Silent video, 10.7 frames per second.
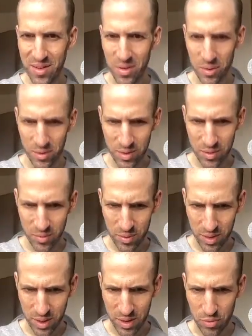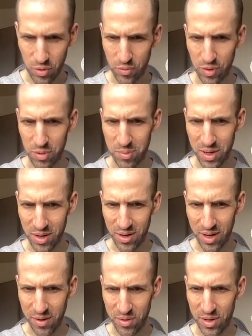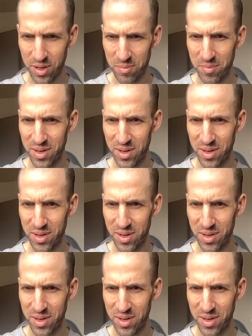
Who's this? We're looking at Drew Friedman. Oh yeah, I've heard of him.